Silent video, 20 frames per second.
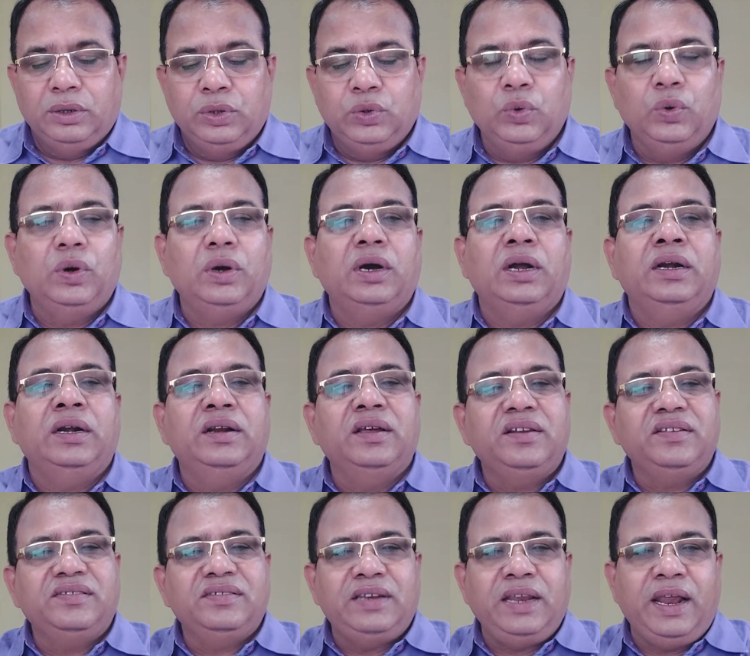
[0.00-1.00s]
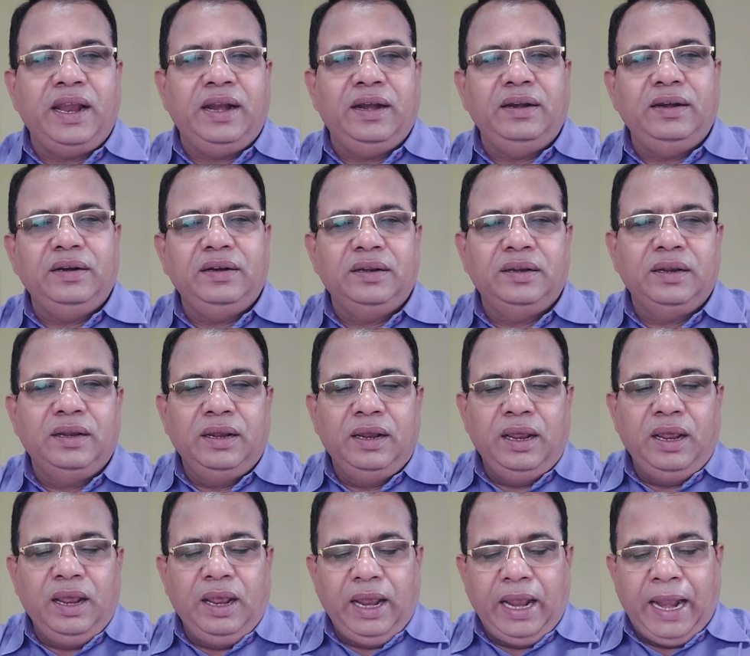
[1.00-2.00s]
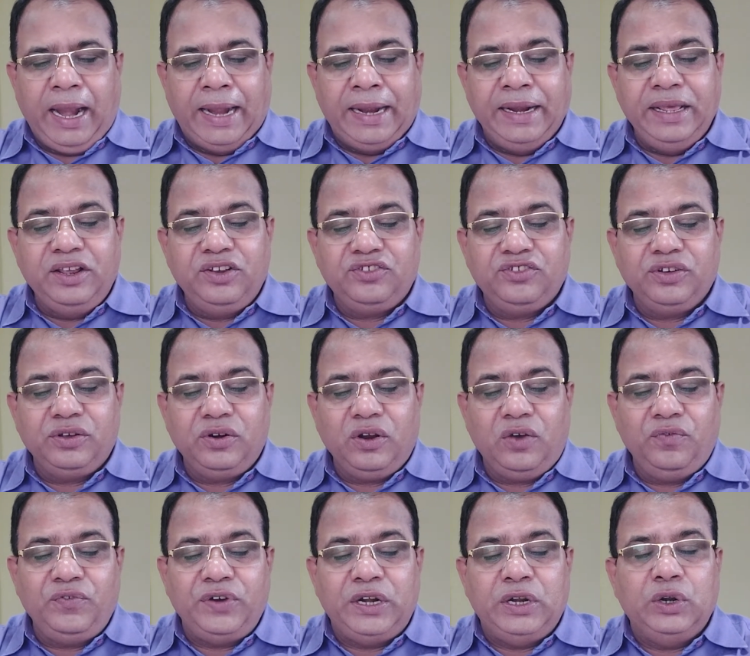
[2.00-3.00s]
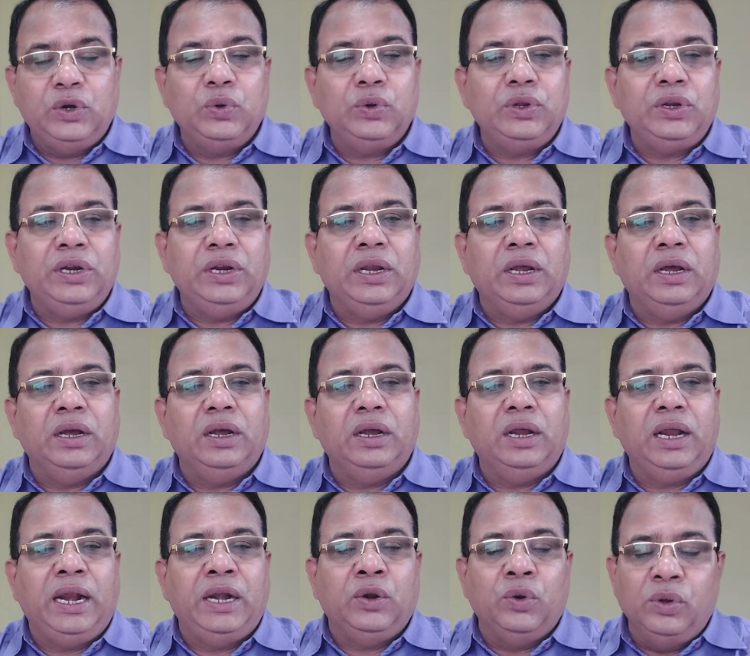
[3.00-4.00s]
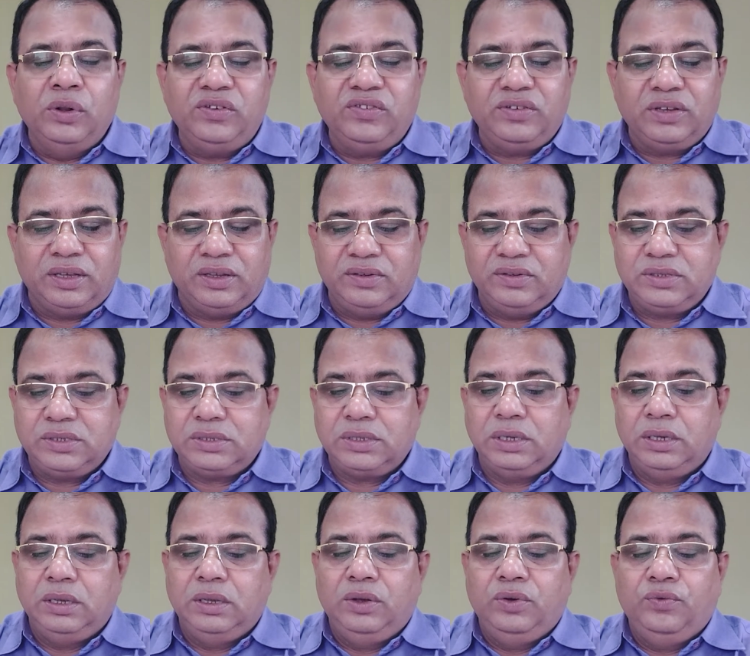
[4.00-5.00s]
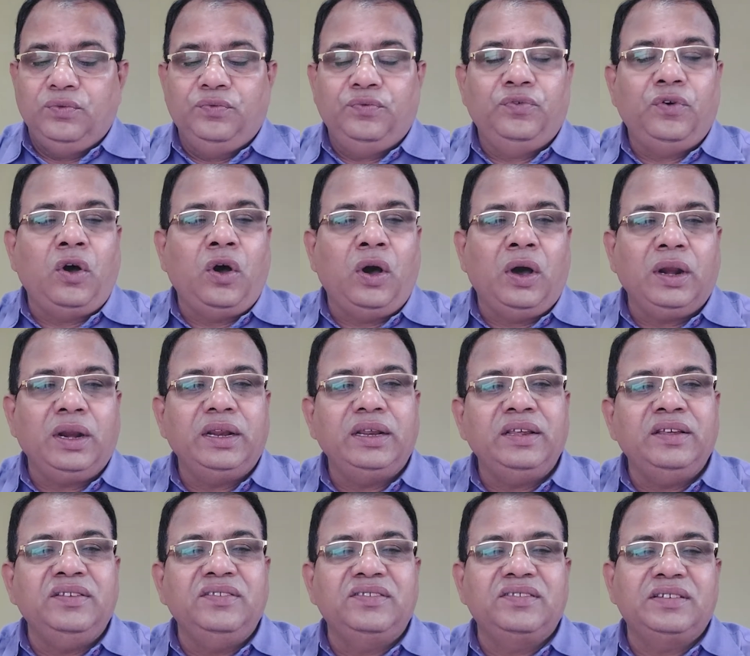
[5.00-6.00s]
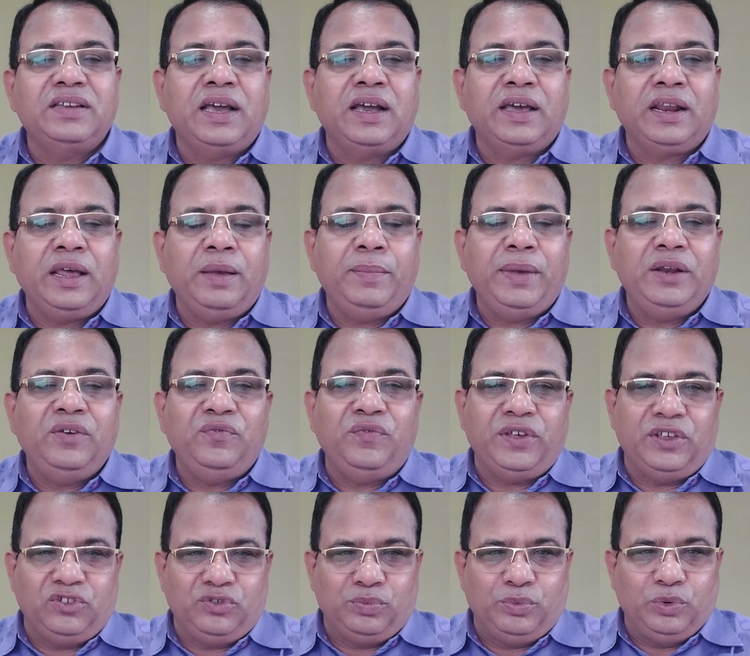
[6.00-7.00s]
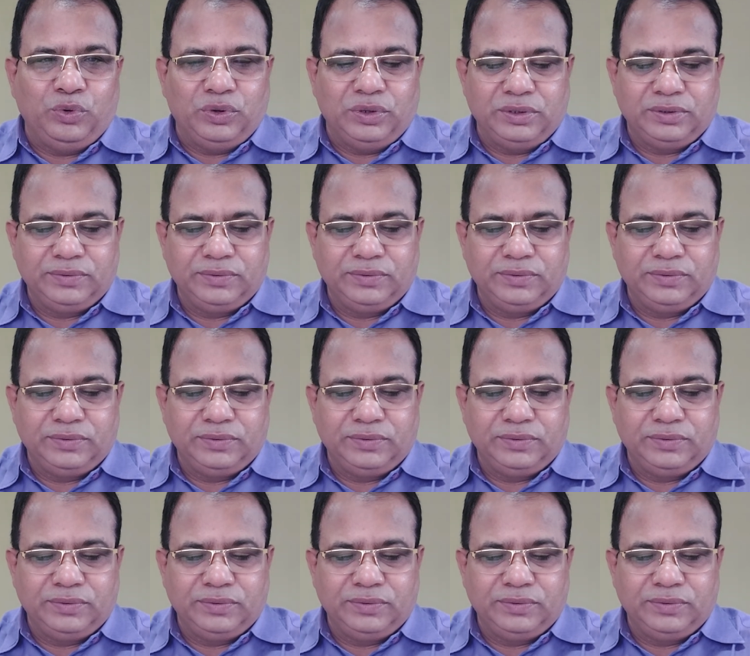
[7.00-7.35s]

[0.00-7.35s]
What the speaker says: to understand addiction of adolescents for Instagram and Facebook.